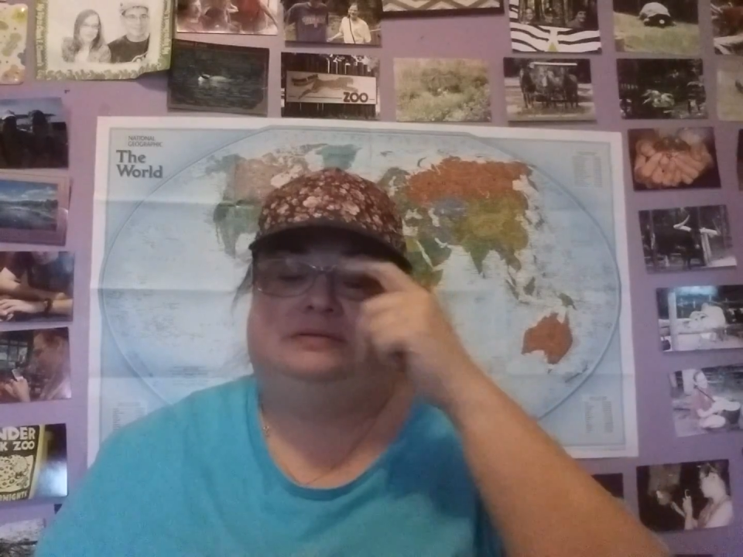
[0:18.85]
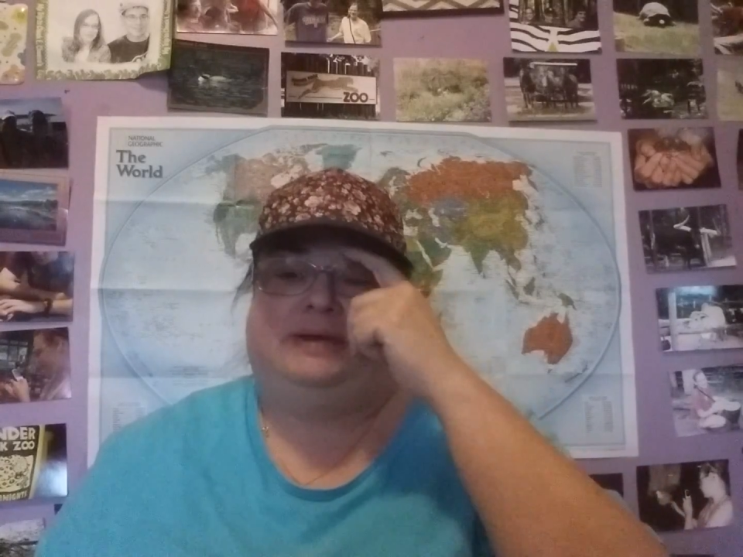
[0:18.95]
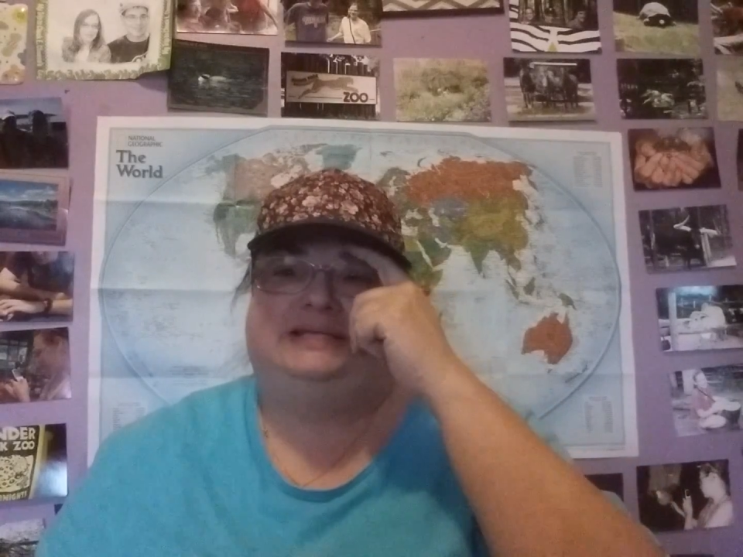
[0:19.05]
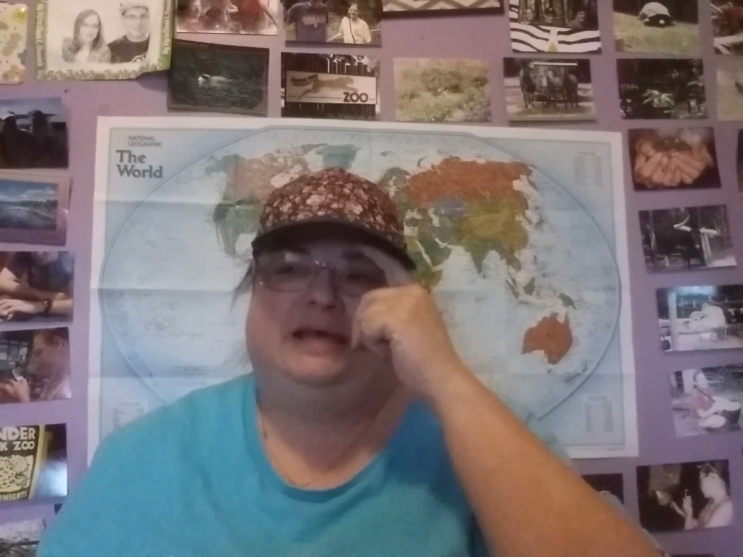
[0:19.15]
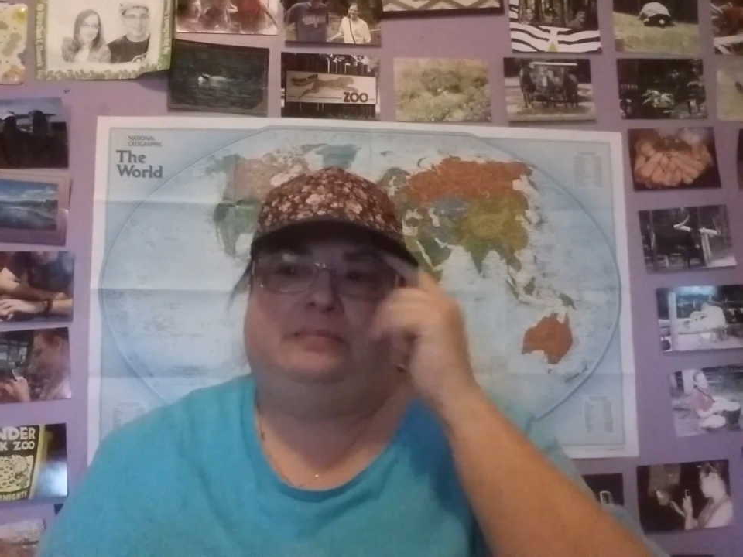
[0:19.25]
and
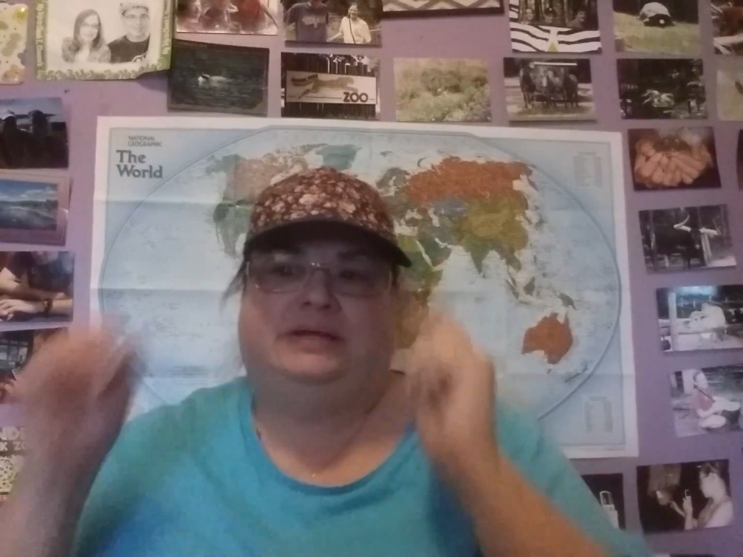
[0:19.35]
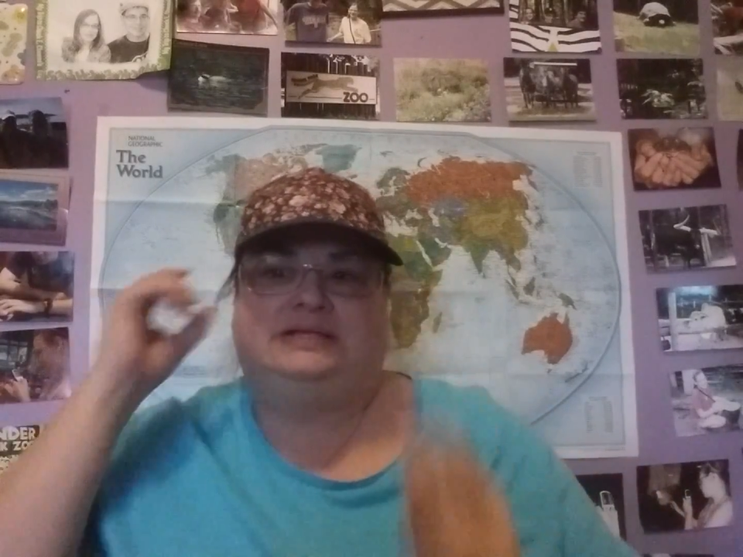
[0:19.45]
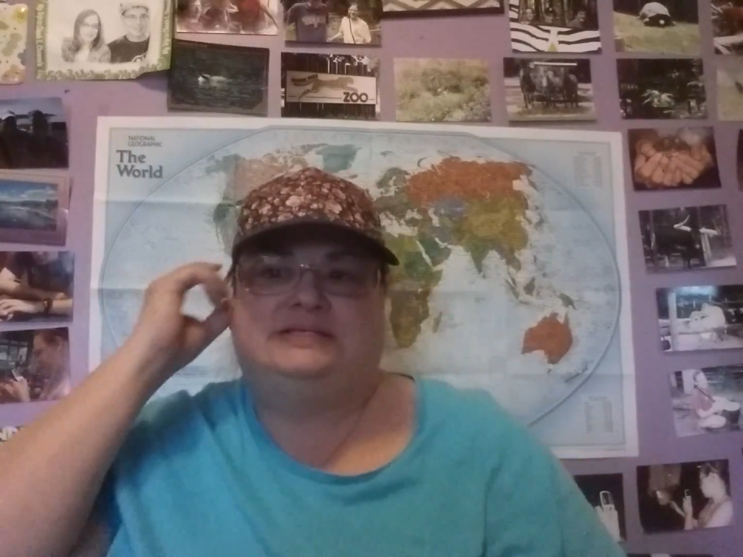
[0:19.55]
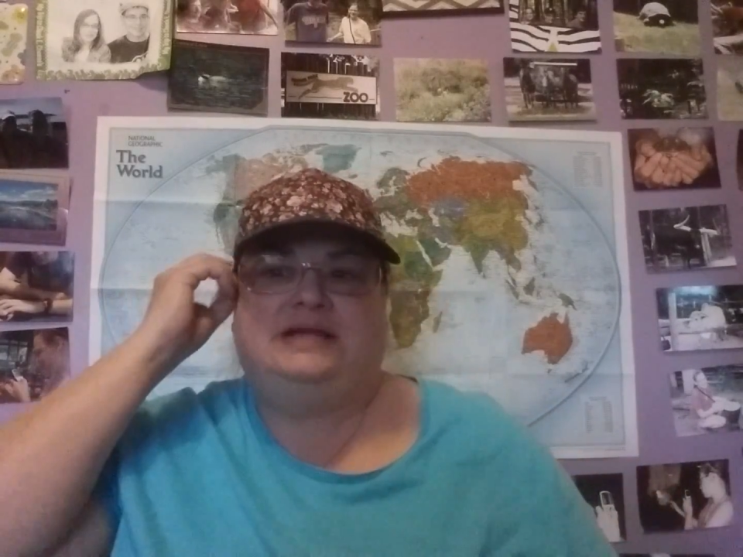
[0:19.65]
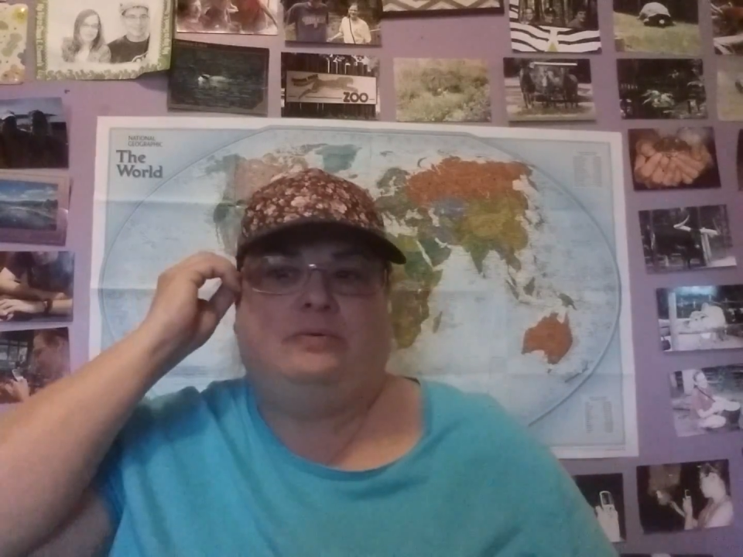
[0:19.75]
my
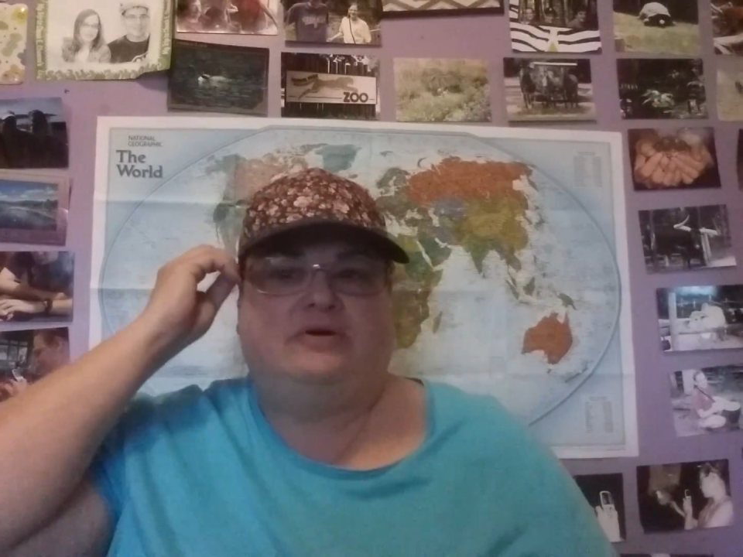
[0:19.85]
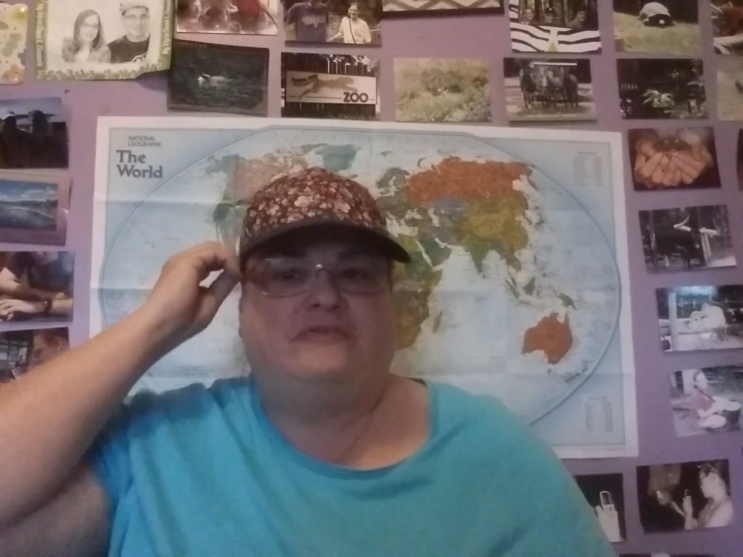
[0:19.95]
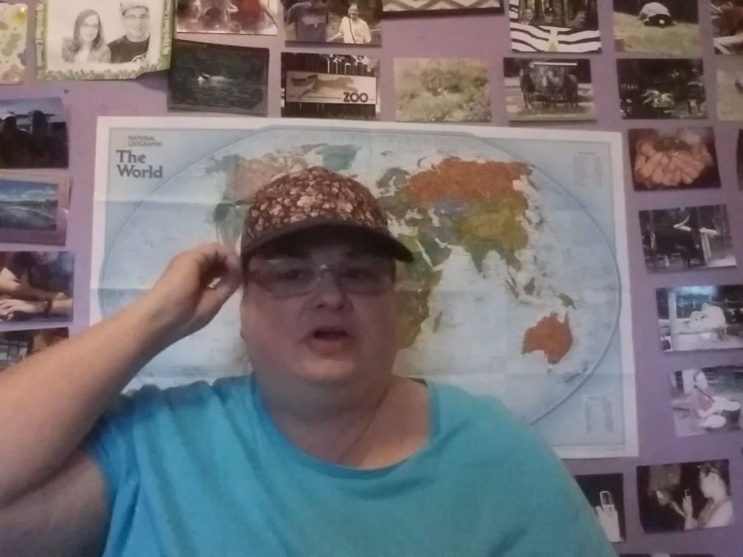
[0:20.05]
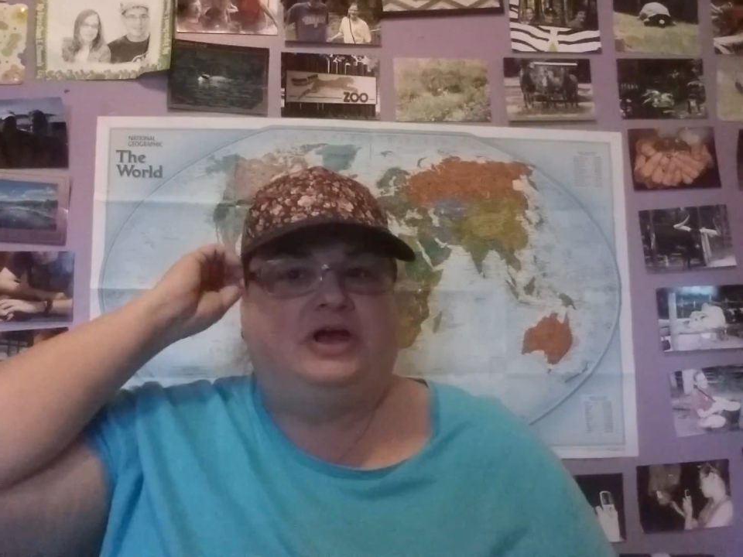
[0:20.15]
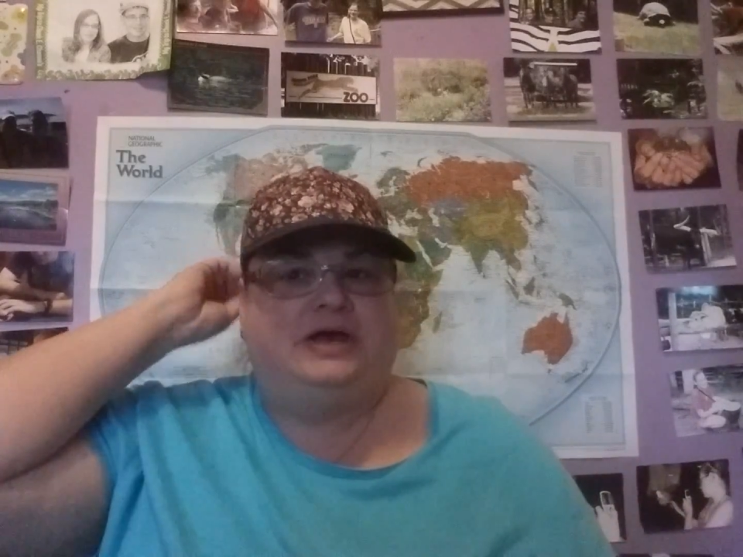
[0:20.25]
tablet does not work
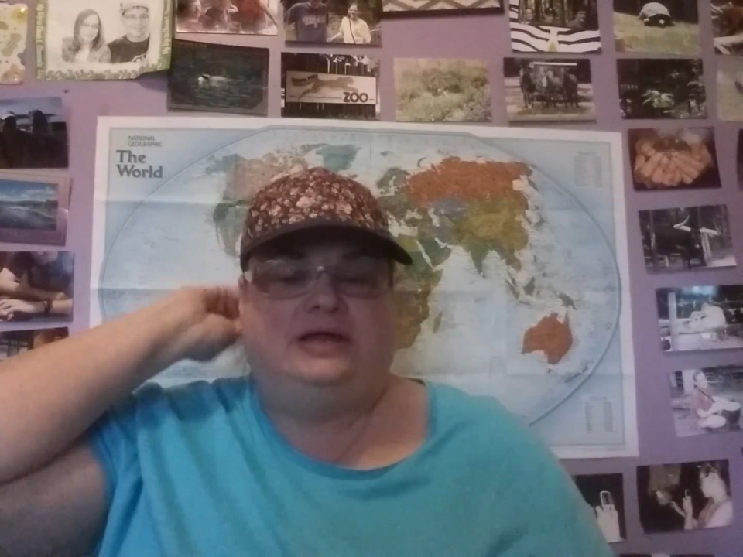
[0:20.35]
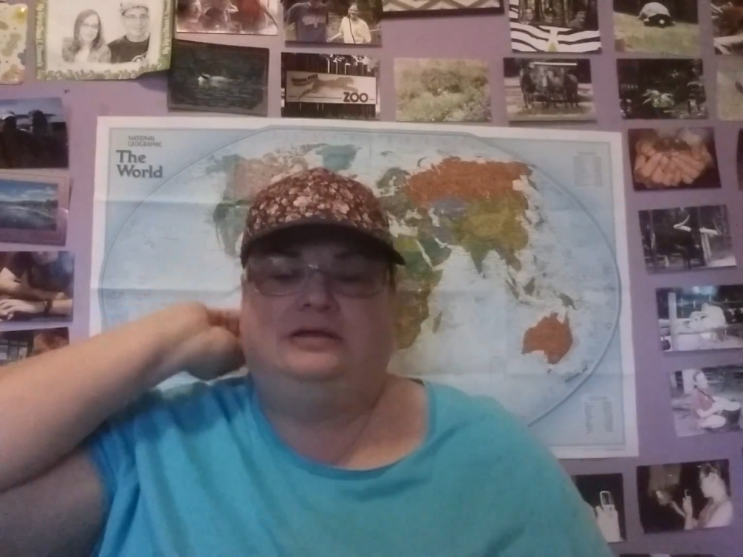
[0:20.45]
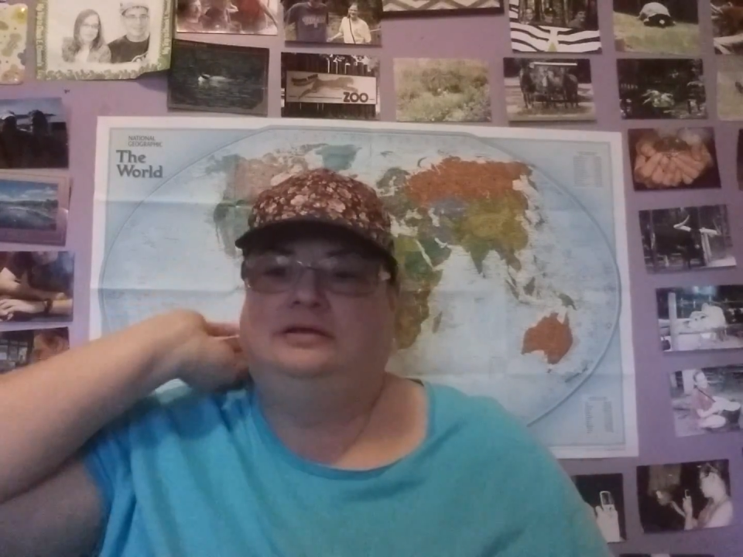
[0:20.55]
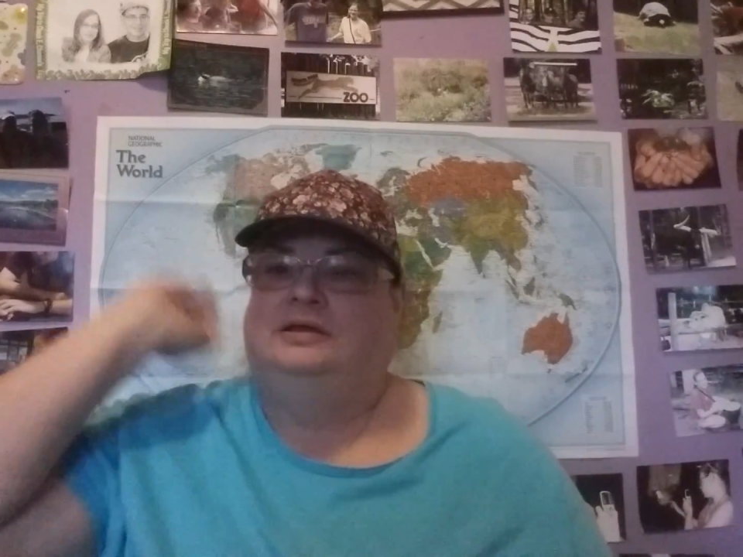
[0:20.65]
very good